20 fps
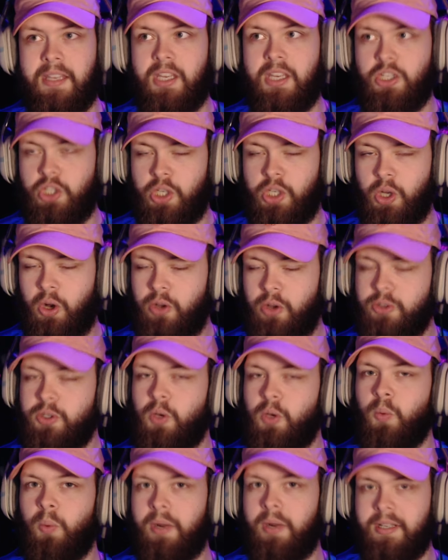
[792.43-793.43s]
Is she
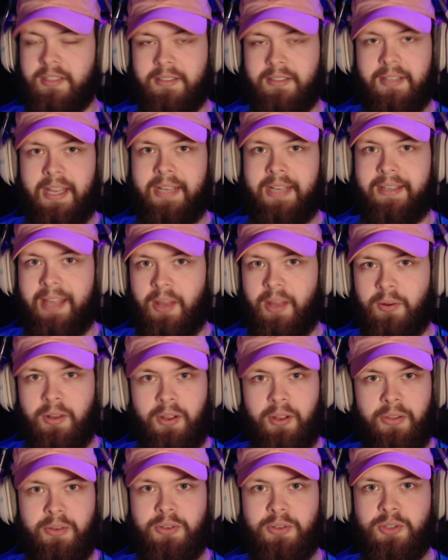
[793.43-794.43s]
also wanting to take down
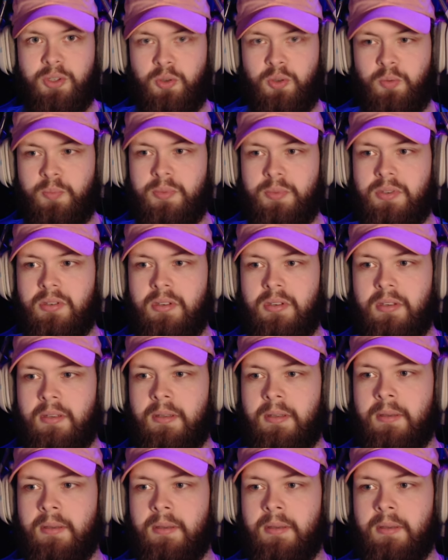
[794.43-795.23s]
other soups?